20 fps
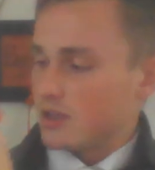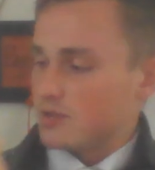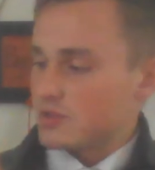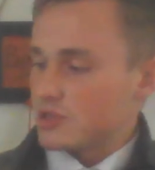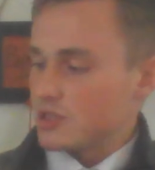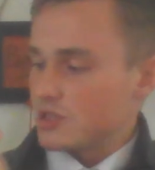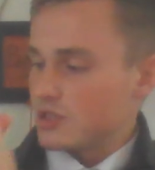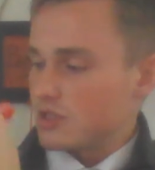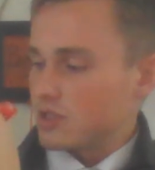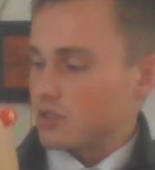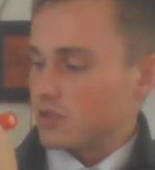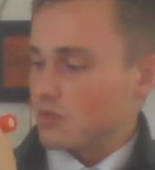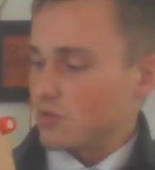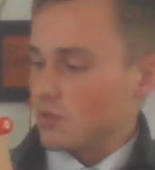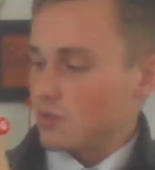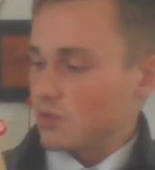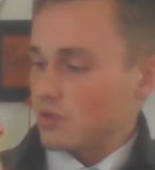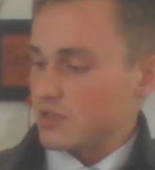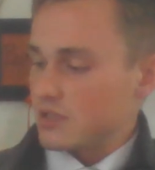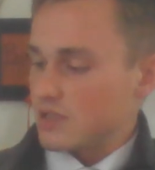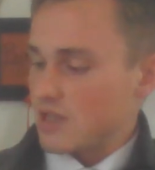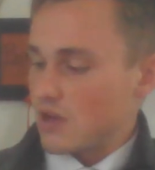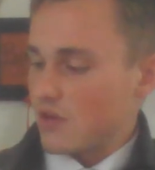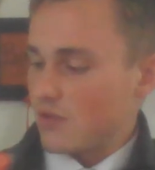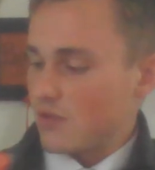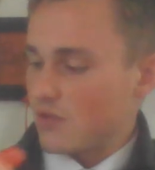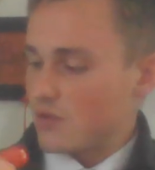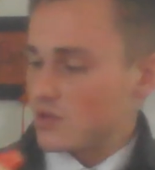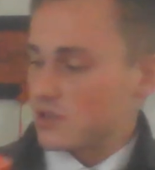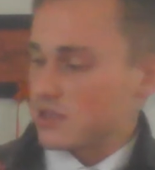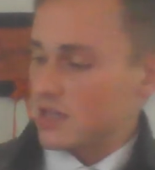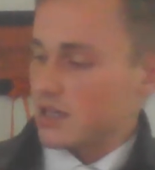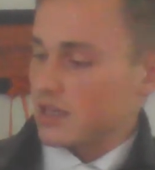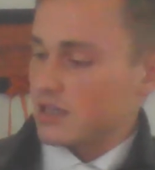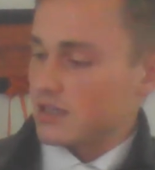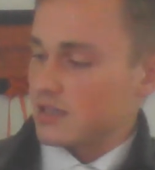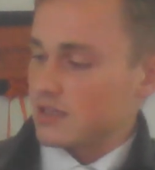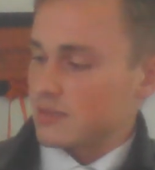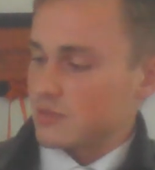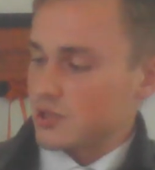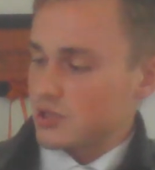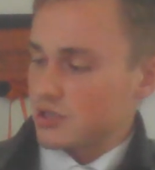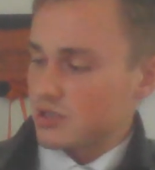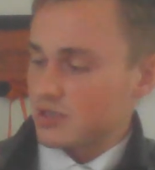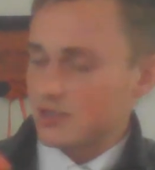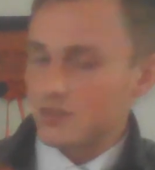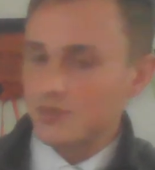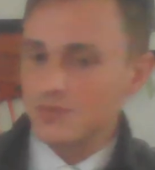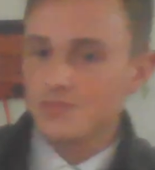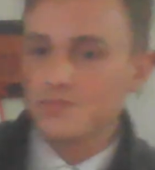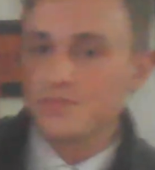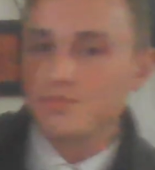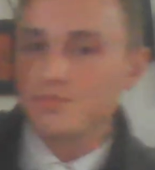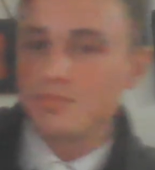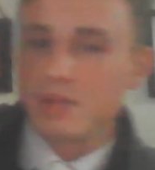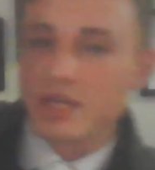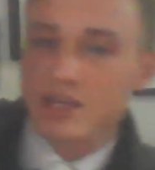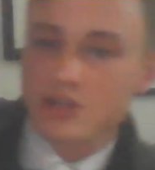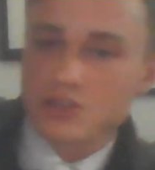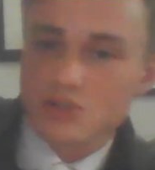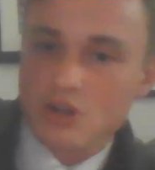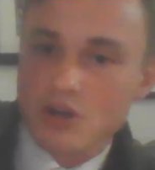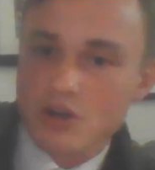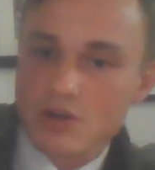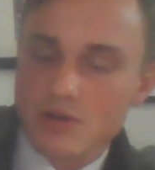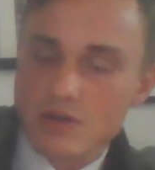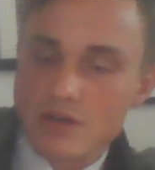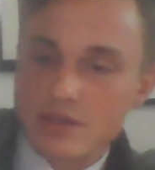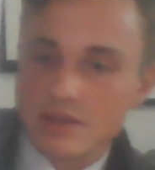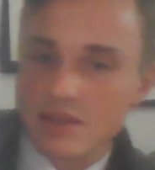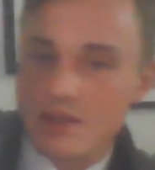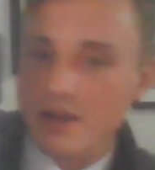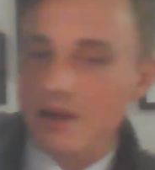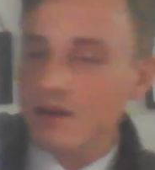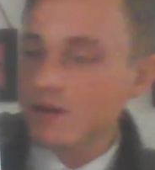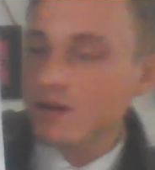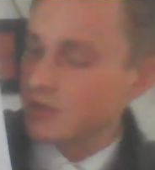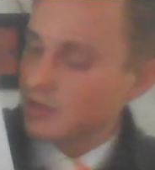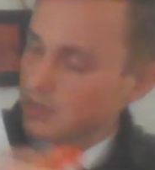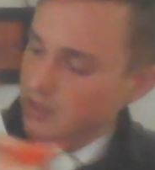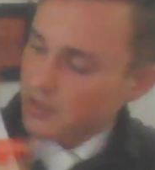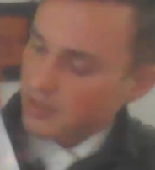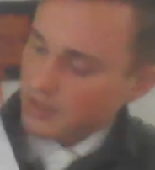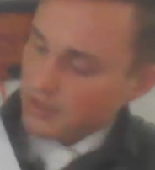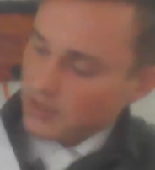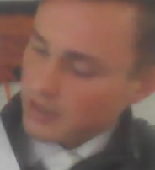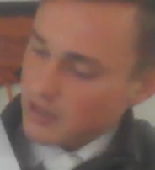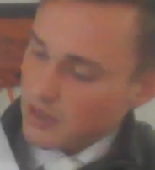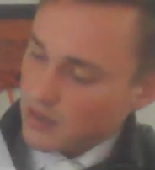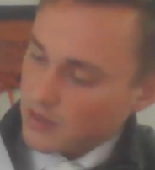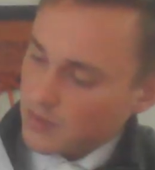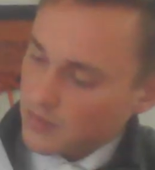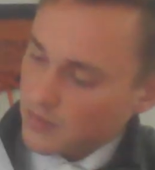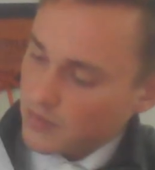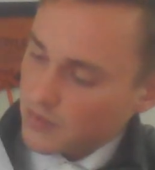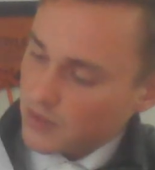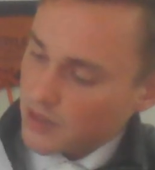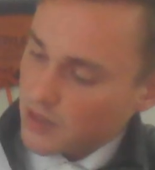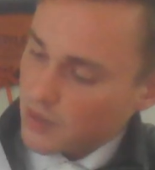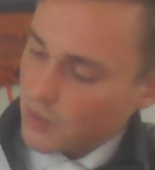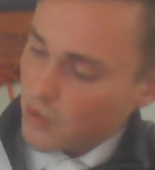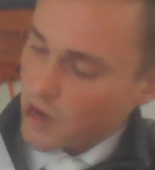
just ignore the cell for a second. I'm just going to make a chart right there. The